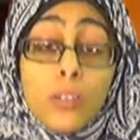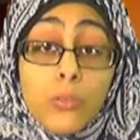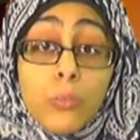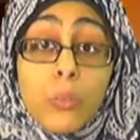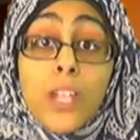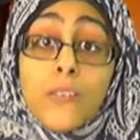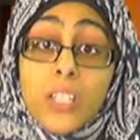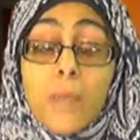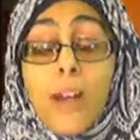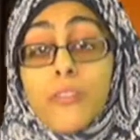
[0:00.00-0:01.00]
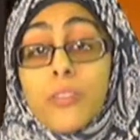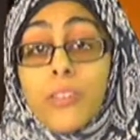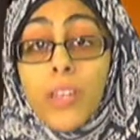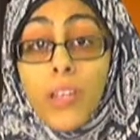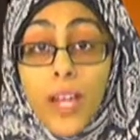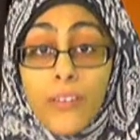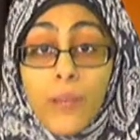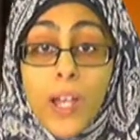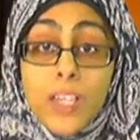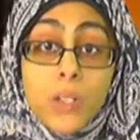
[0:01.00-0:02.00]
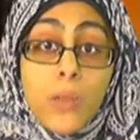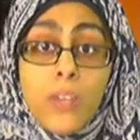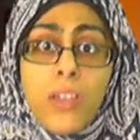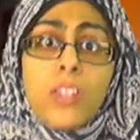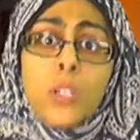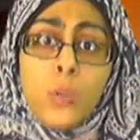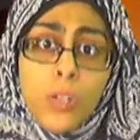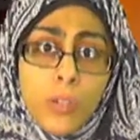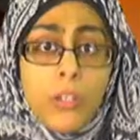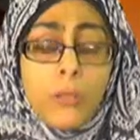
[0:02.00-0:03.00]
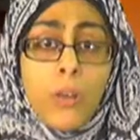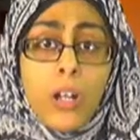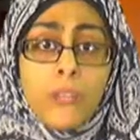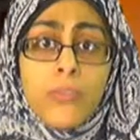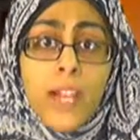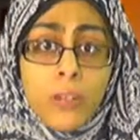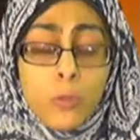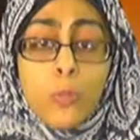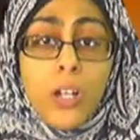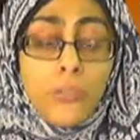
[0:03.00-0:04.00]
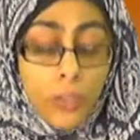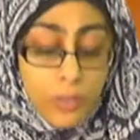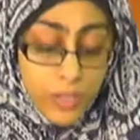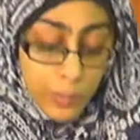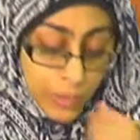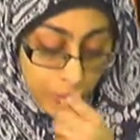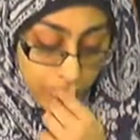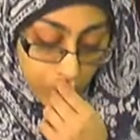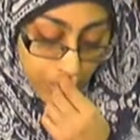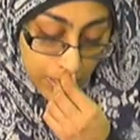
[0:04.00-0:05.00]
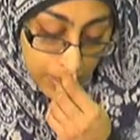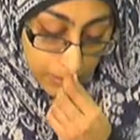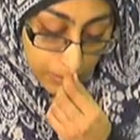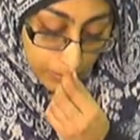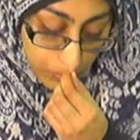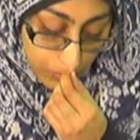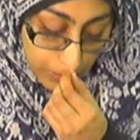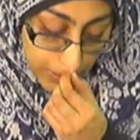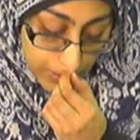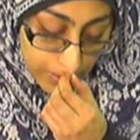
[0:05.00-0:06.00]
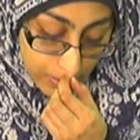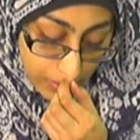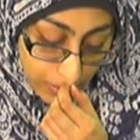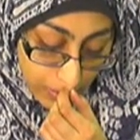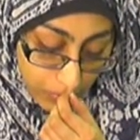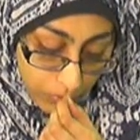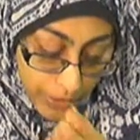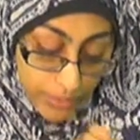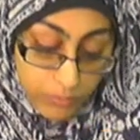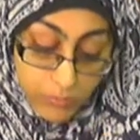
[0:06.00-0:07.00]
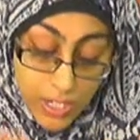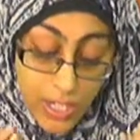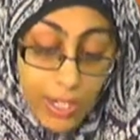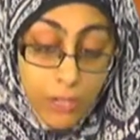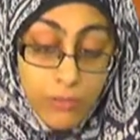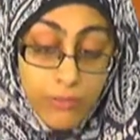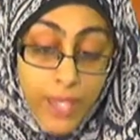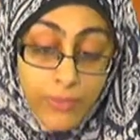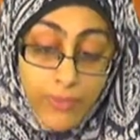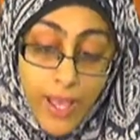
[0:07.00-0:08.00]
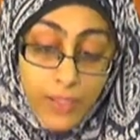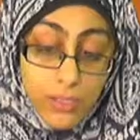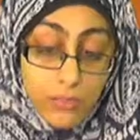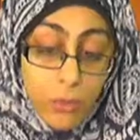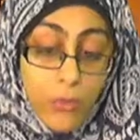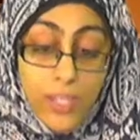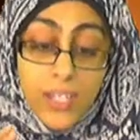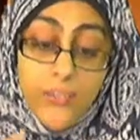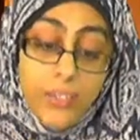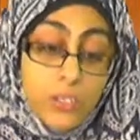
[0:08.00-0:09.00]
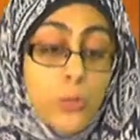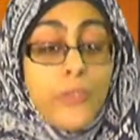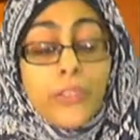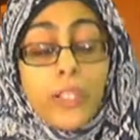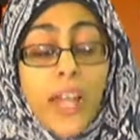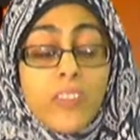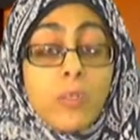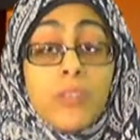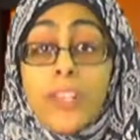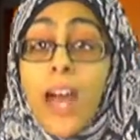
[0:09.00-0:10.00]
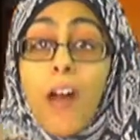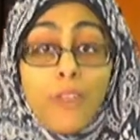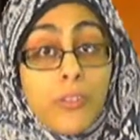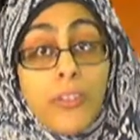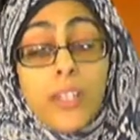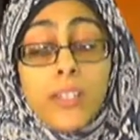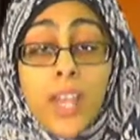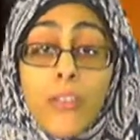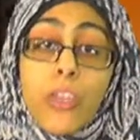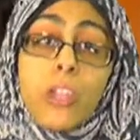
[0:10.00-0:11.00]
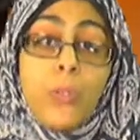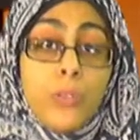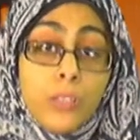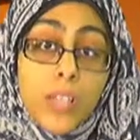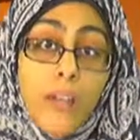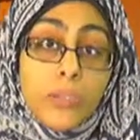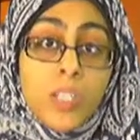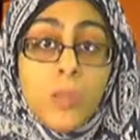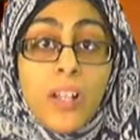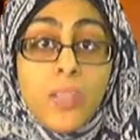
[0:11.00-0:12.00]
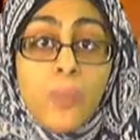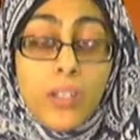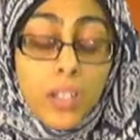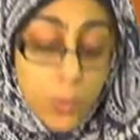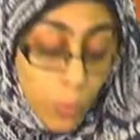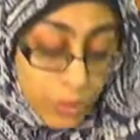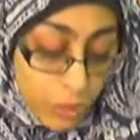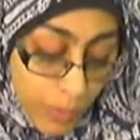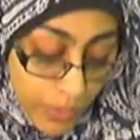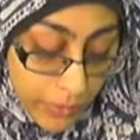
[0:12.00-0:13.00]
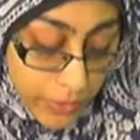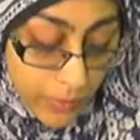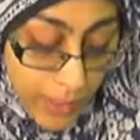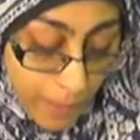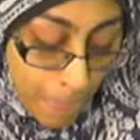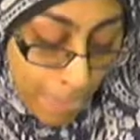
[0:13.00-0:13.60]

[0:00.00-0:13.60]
pray for them after they have passed away, then you will be part of that group of cursed people. So please take care of that fact and know that even during their lifetime, even after their death, you still have a responsibility towards your parents, right?